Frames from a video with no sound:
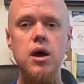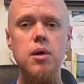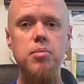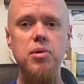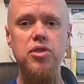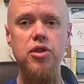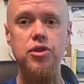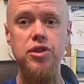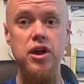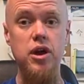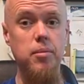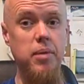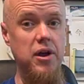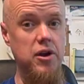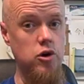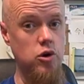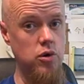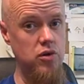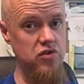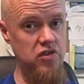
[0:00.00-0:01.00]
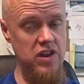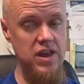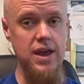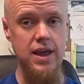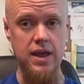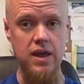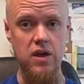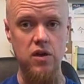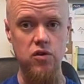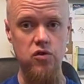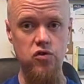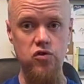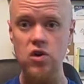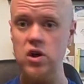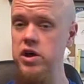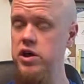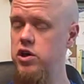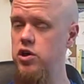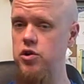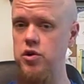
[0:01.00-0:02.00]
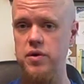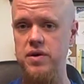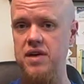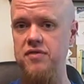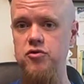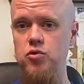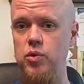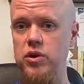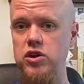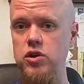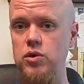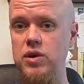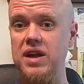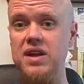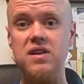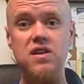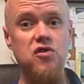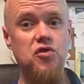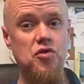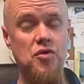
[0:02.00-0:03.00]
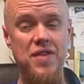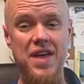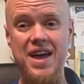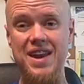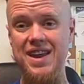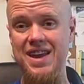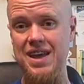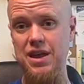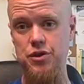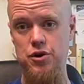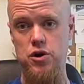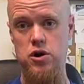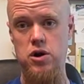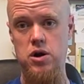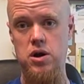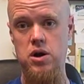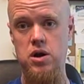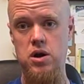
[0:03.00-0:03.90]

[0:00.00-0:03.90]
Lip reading: But the thing about a critique is you don't have to win uniqueness for that either.